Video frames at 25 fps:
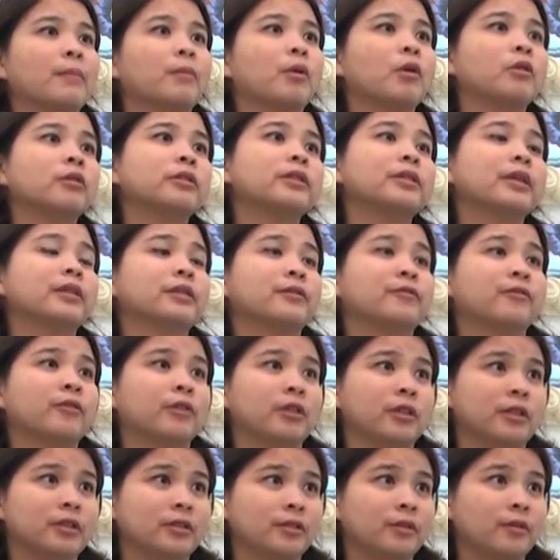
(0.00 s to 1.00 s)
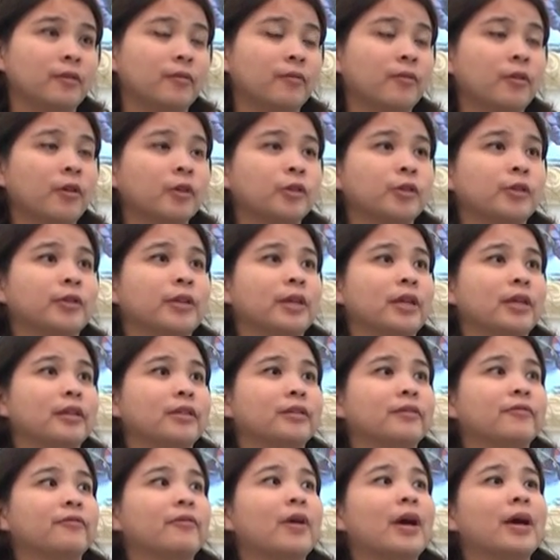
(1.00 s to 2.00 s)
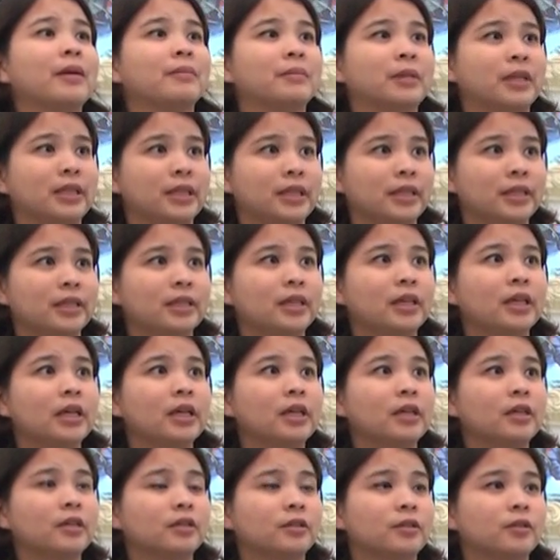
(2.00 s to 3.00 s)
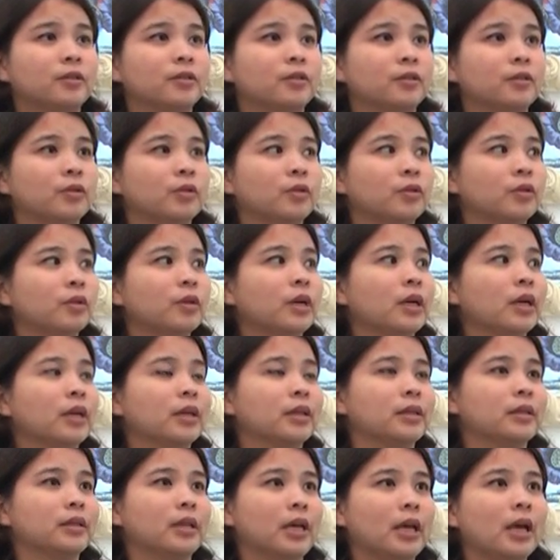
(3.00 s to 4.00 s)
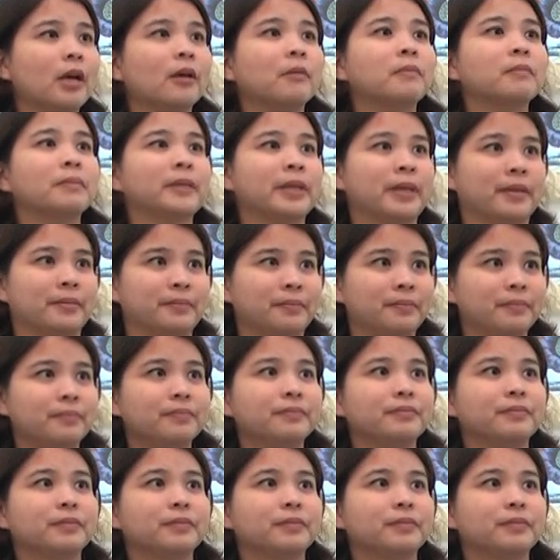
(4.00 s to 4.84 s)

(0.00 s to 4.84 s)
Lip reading: most unfortunate family to help them.